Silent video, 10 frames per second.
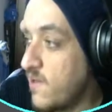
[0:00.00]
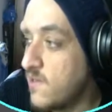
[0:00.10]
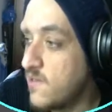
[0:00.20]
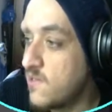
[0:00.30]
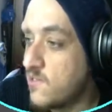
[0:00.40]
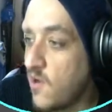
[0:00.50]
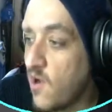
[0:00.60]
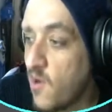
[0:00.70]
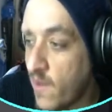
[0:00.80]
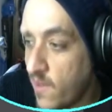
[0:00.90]
So all
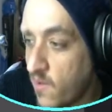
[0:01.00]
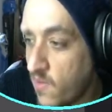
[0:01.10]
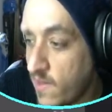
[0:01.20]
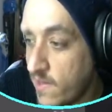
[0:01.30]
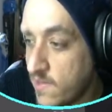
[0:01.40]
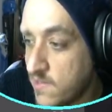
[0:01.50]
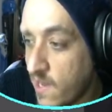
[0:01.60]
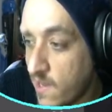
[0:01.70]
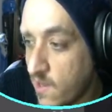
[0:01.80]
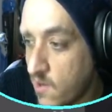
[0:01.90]
my little things I
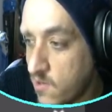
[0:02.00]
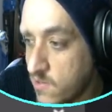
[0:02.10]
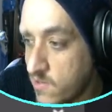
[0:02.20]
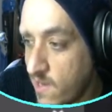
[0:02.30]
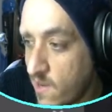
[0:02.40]
closed down.